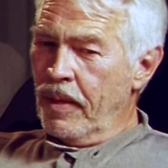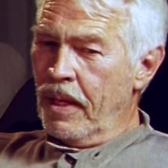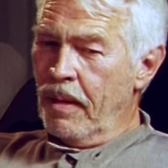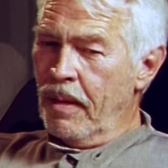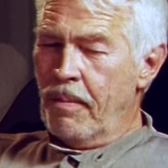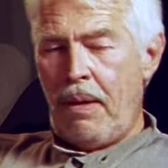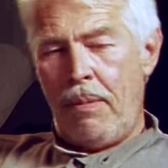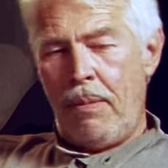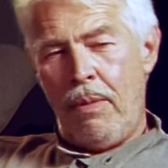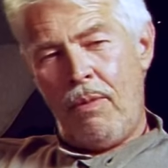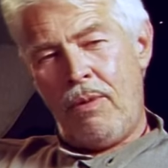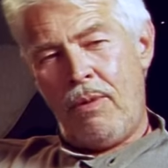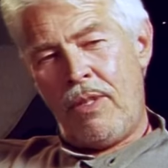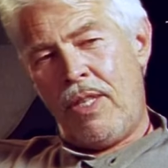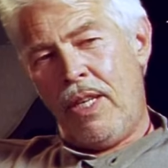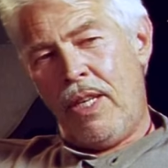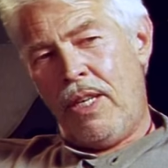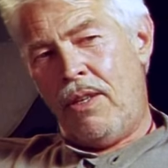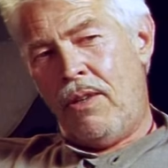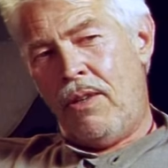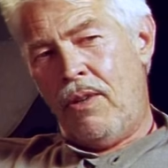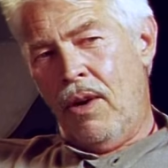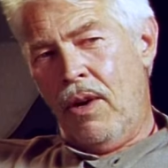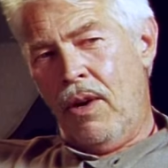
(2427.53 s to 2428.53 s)
maybe it was
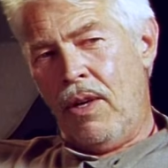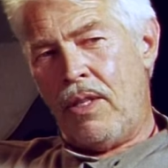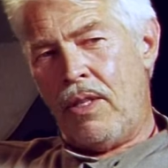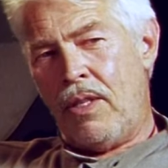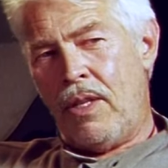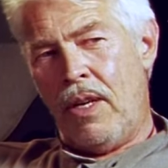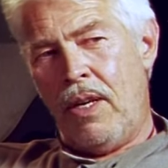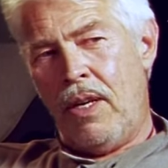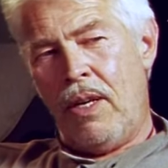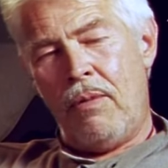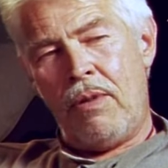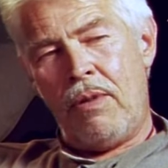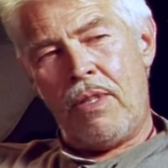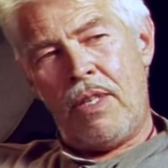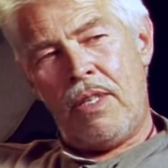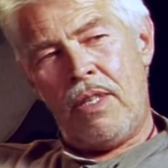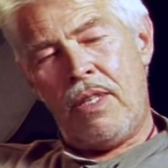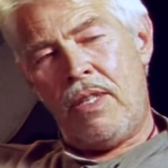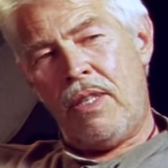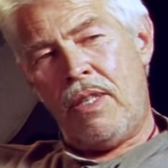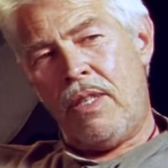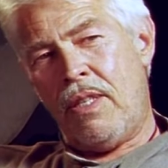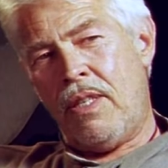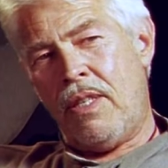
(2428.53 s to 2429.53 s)
that dark side. There was
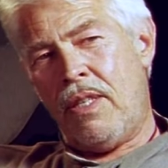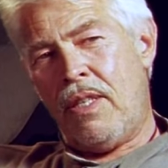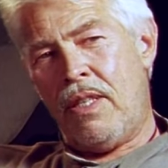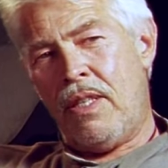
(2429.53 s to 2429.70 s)
this,